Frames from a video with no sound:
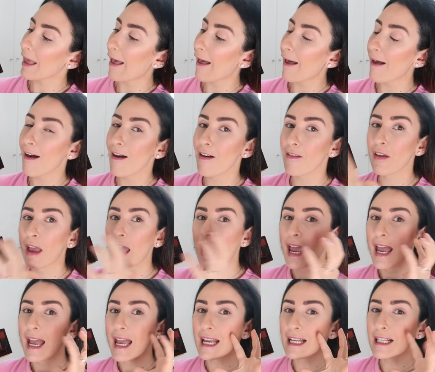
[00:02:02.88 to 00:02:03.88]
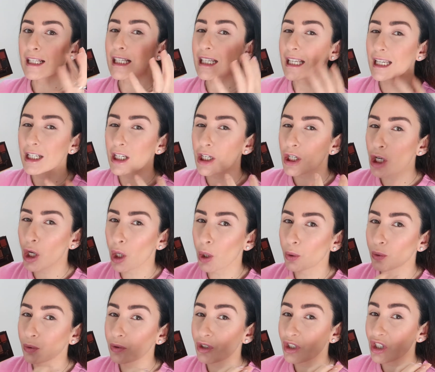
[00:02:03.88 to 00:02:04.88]
have a skin
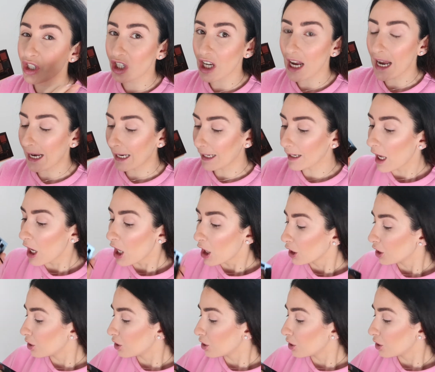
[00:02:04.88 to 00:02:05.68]
tone shade,